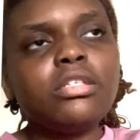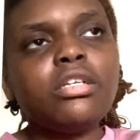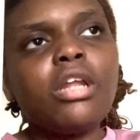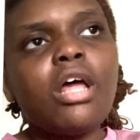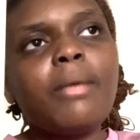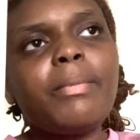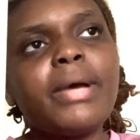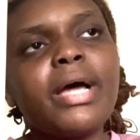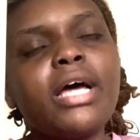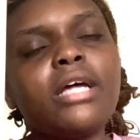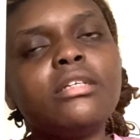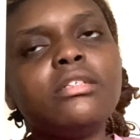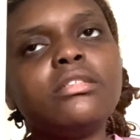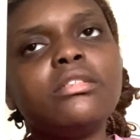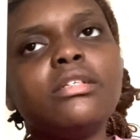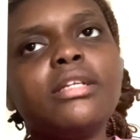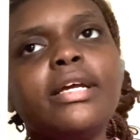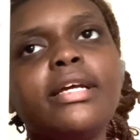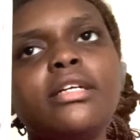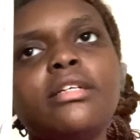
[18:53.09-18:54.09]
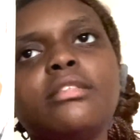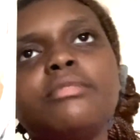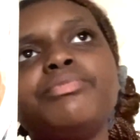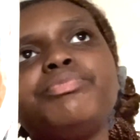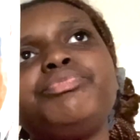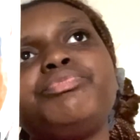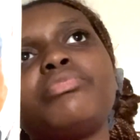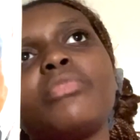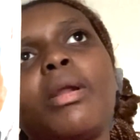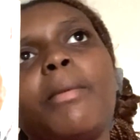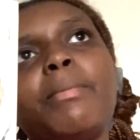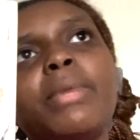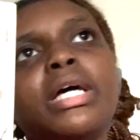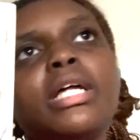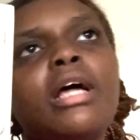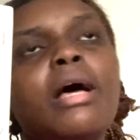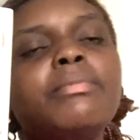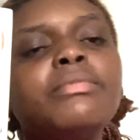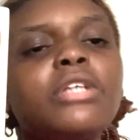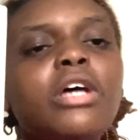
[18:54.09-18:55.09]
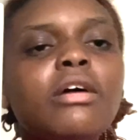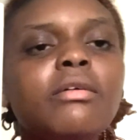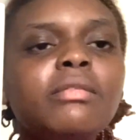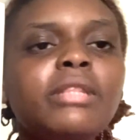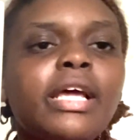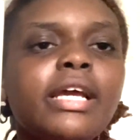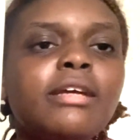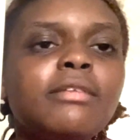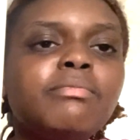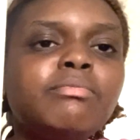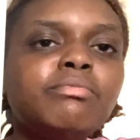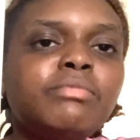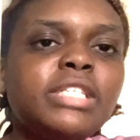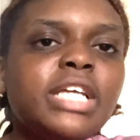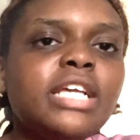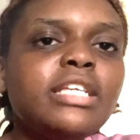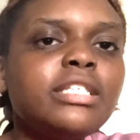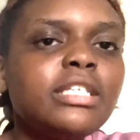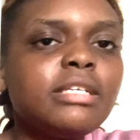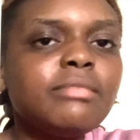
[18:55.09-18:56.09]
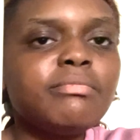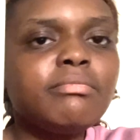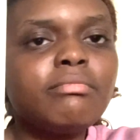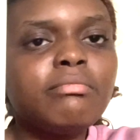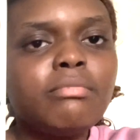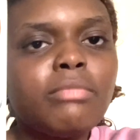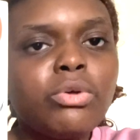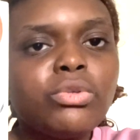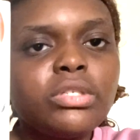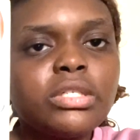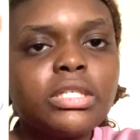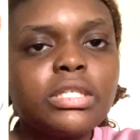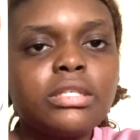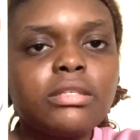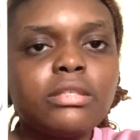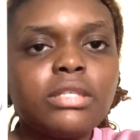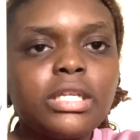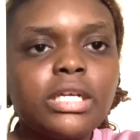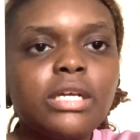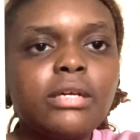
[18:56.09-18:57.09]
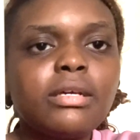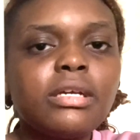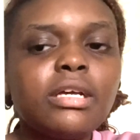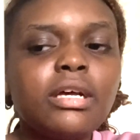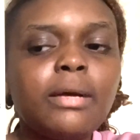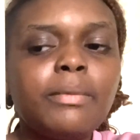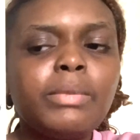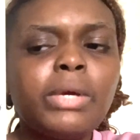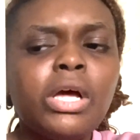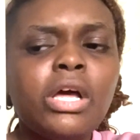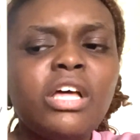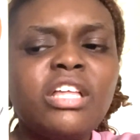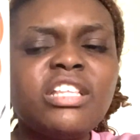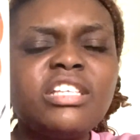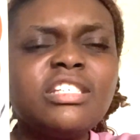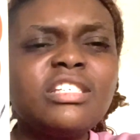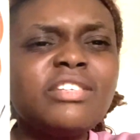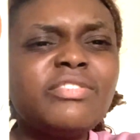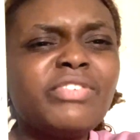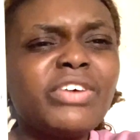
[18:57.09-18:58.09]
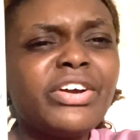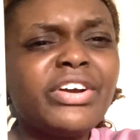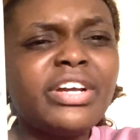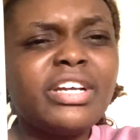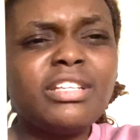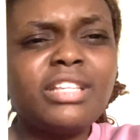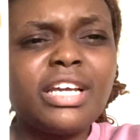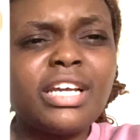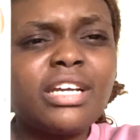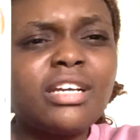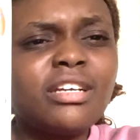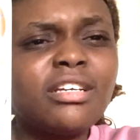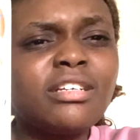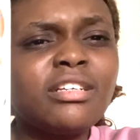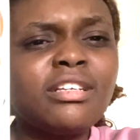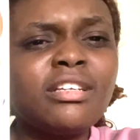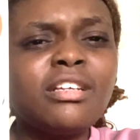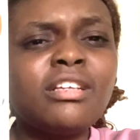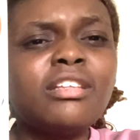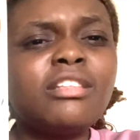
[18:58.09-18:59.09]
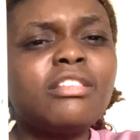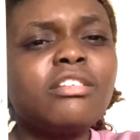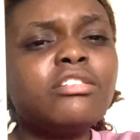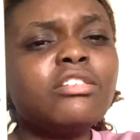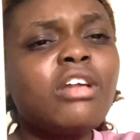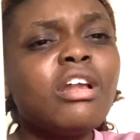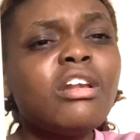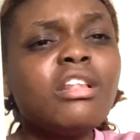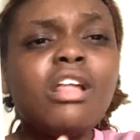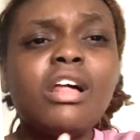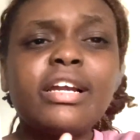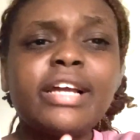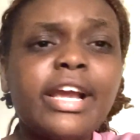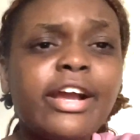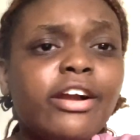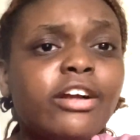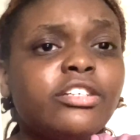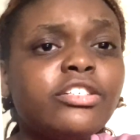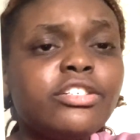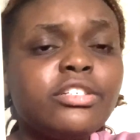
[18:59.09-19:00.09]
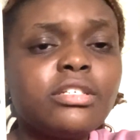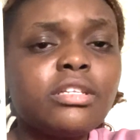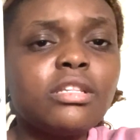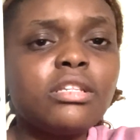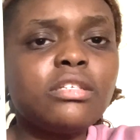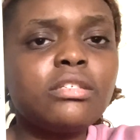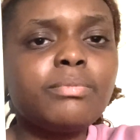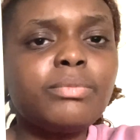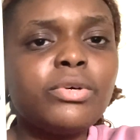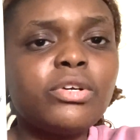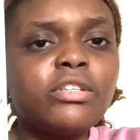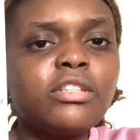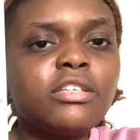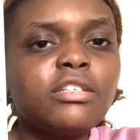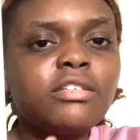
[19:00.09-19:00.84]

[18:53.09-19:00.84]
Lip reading: Yeah, not bad. Like, but I'm talking like Daisy mostly. This is a very like there's not a lot of characters in this book.